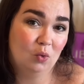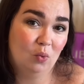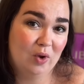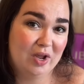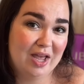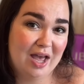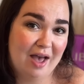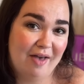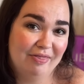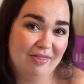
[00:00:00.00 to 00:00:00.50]

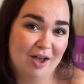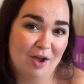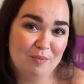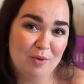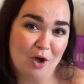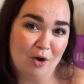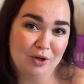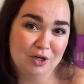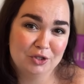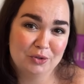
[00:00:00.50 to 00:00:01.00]
Weekend, that I'm
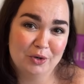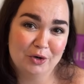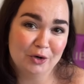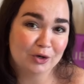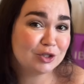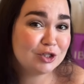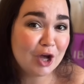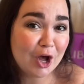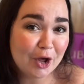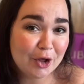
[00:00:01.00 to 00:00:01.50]
going to in
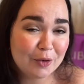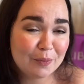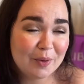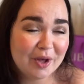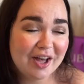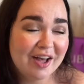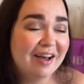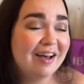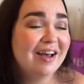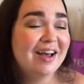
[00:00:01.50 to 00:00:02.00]

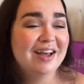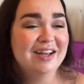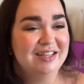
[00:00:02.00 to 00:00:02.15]
October.